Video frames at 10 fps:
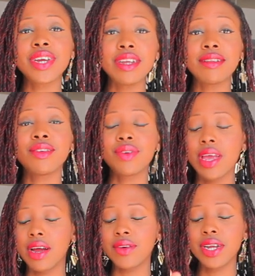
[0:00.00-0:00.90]
easy to
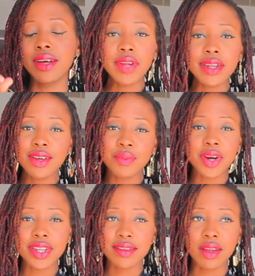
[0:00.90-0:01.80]
carry on. Everything
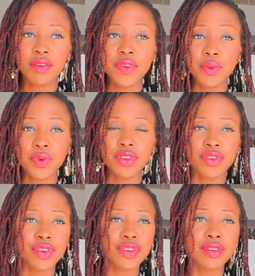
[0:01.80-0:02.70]
about this outfit was
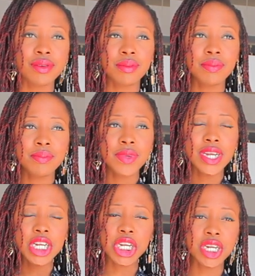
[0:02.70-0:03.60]
just
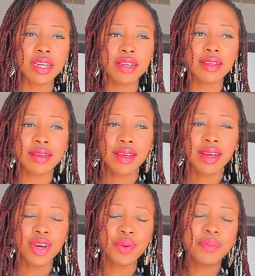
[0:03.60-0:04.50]
chic,
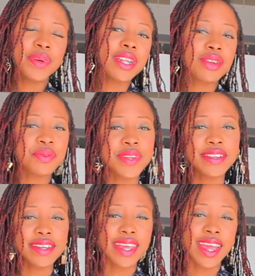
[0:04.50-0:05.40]
a bit
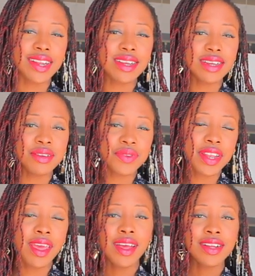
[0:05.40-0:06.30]
sophisticated
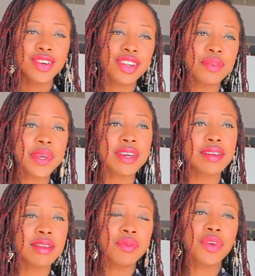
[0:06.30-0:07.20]
just
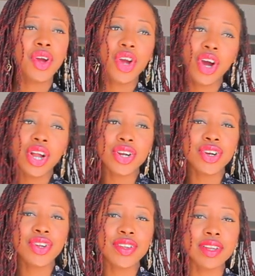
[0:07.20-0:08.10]
because of the
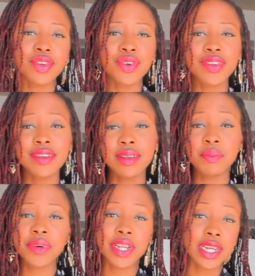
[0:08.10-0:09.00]
colors and the
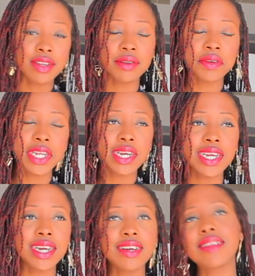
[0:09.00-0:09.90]
simpleness of it, I
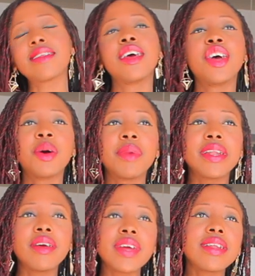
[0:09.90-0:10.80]
guess. But
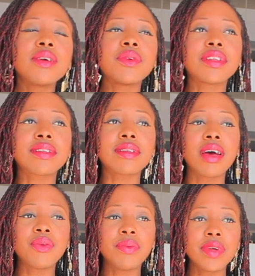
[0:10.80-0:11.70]
everything was
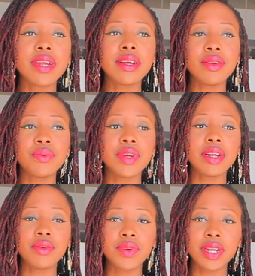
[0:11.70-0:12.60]

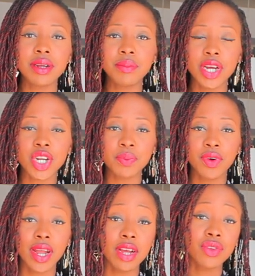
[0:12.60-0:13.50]
really much
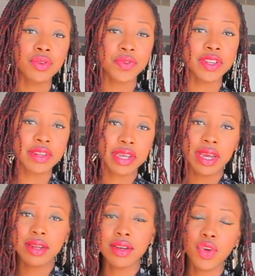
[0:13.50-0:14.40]
more like
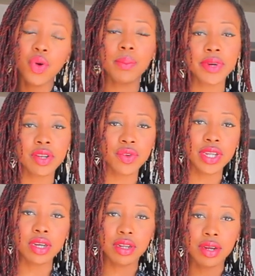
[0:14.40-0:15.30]
sophisticated compared to
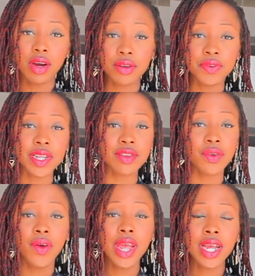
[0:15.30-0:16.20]
the other outfits.
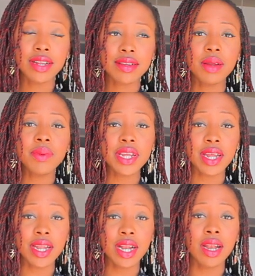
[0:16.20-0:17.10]
So it's something
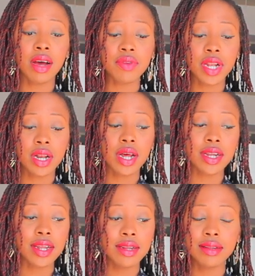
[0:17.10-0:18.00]
that I love a
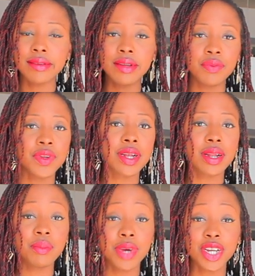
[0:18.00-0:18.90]
lot, and it's
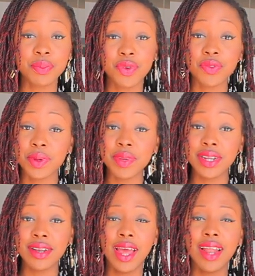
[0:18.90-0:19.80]
definitely much more
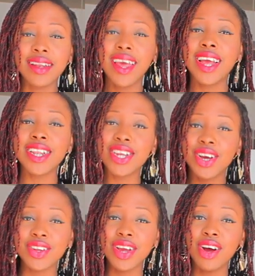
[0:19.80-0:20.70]
feminine than the
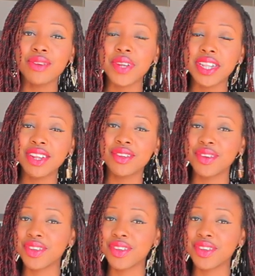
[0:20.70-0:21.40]
other outfit that you